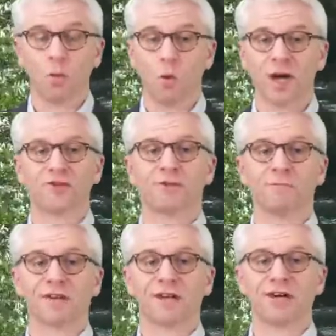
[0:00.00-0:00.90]

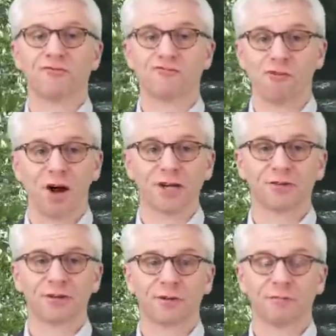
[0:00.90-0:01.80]
100%
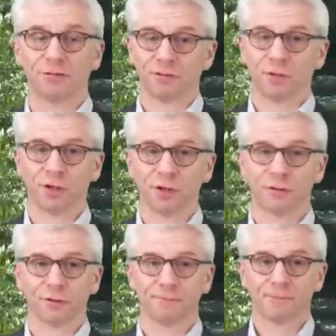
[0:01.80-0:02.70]
right before God.